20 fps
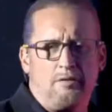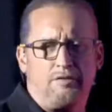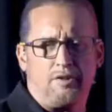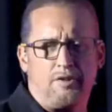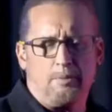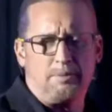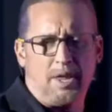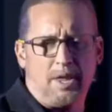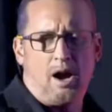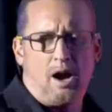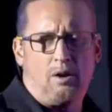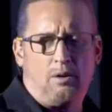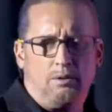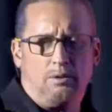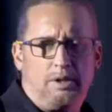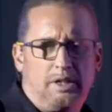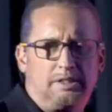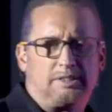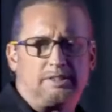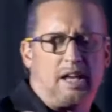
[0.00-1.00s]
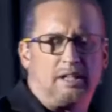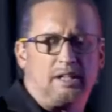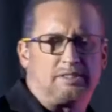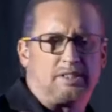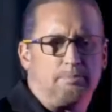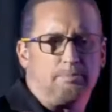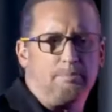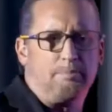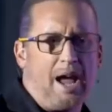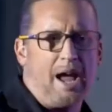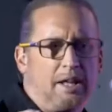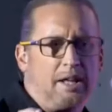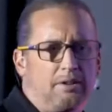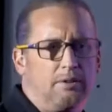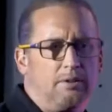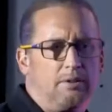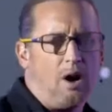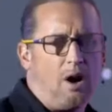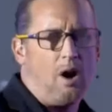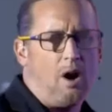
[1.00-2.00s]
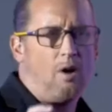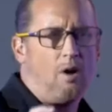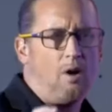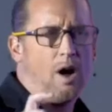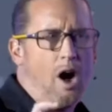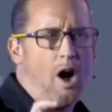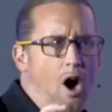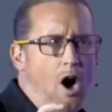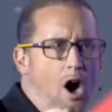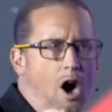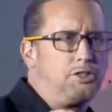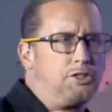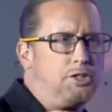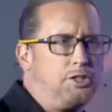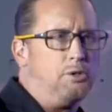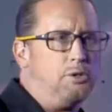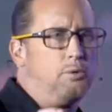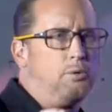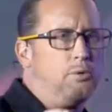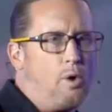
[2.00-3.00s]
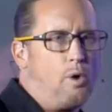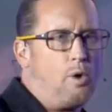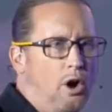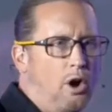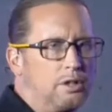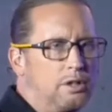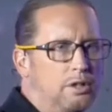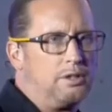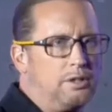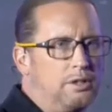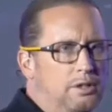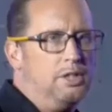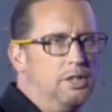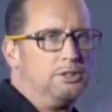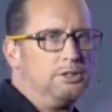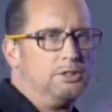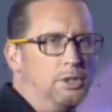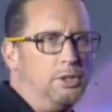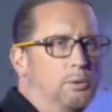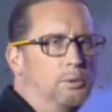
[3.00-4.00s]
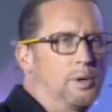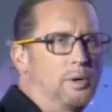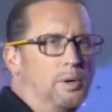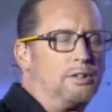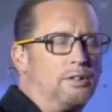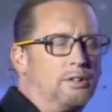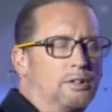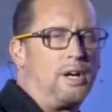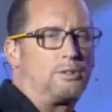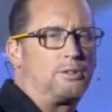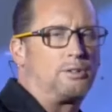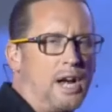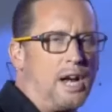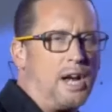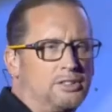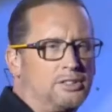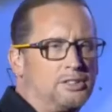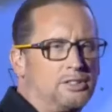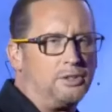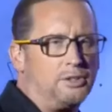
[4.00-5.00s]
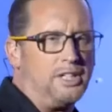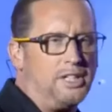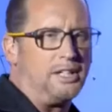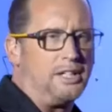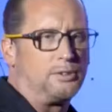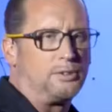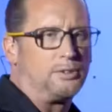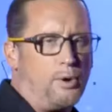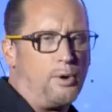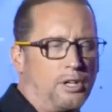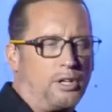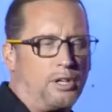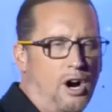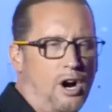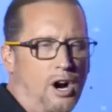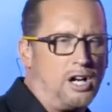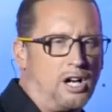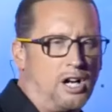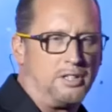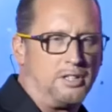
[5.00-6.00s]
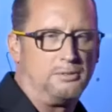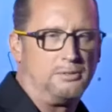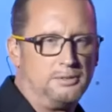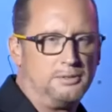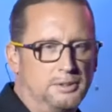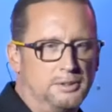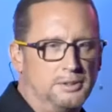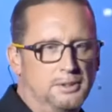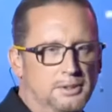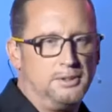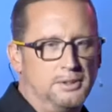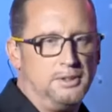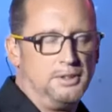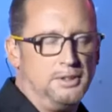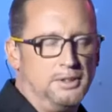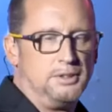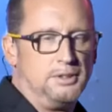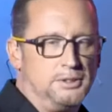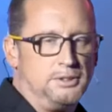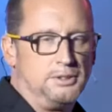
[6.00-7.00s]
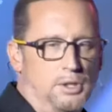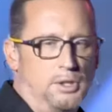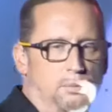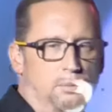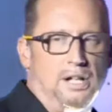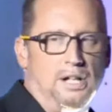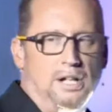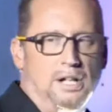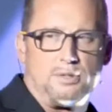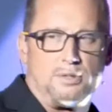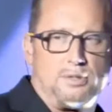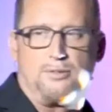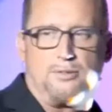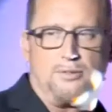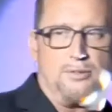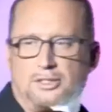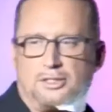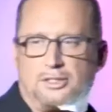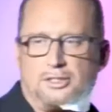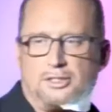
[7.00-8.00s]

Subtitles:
from now, it doesn't matter how hard you work, you will regret you didn't work harder. You will regret you